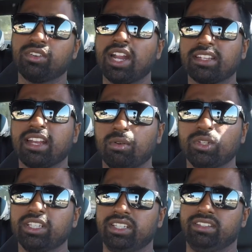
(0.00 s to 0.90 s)
Granted, I
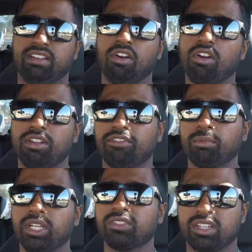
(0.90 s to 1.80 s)
only heard it
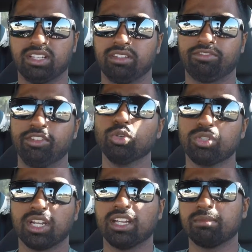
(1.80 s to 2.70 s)
from the outside like a few
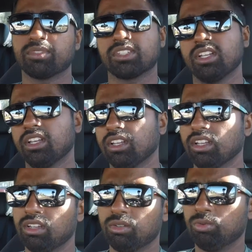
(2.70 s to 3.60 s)
times.
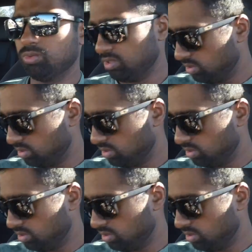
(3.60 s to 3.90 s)
Ooh.